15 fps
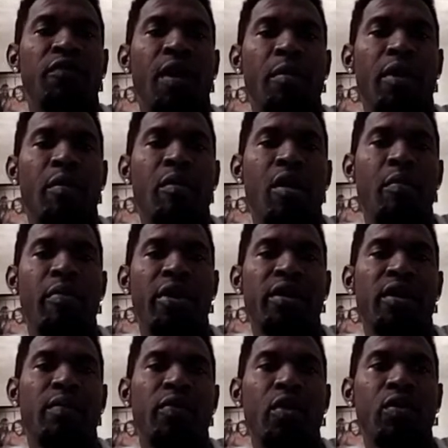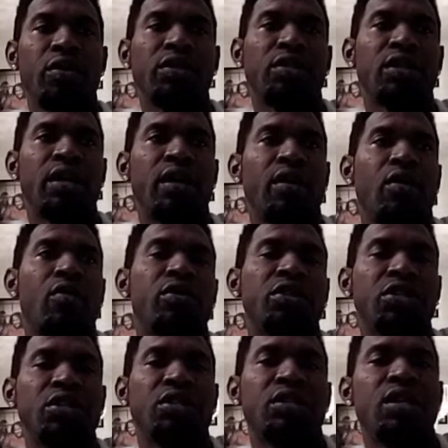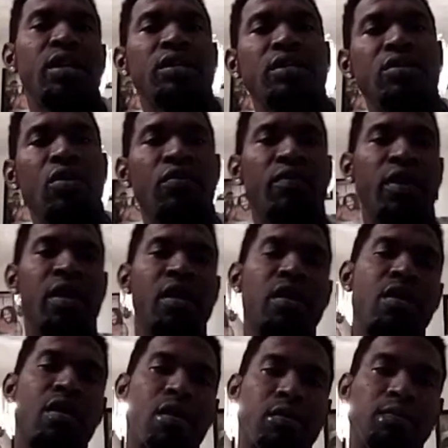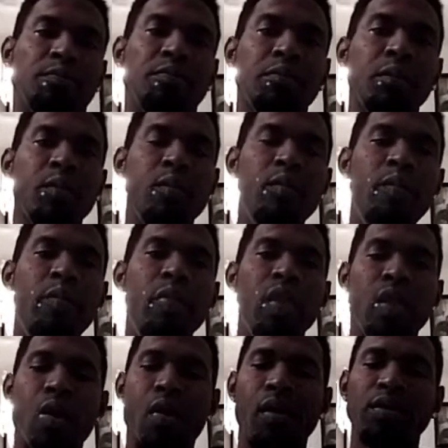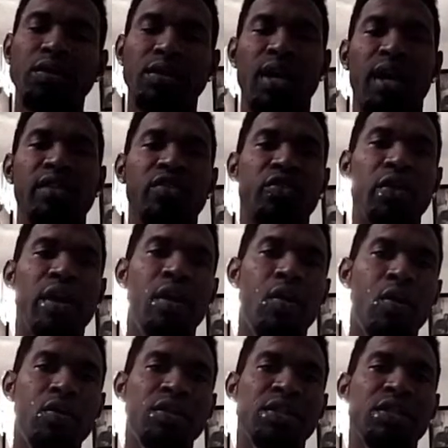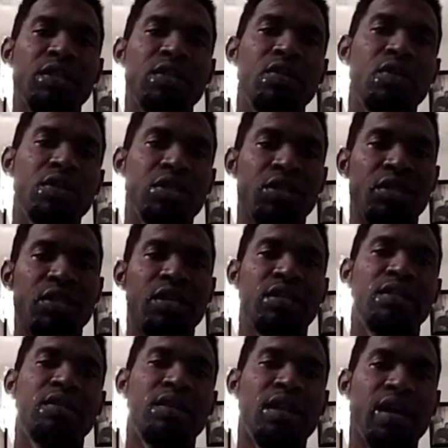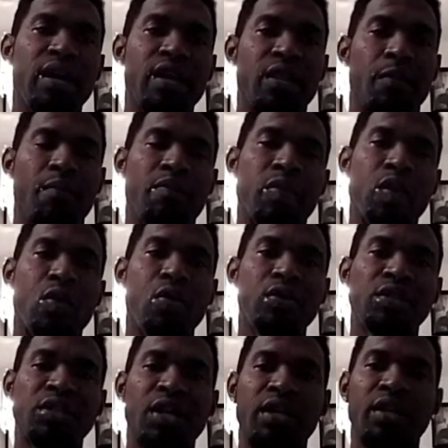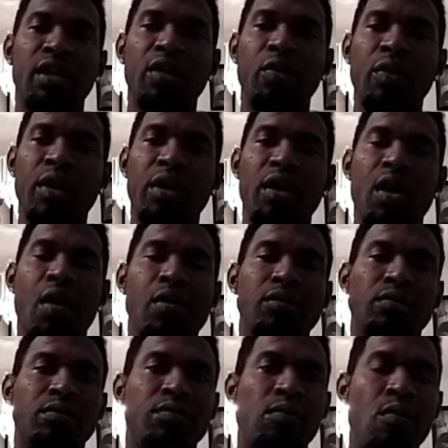The family member them knows that Coach's Desk over here. And Dre hosting Coach's Desk tonight. Coach under the weather.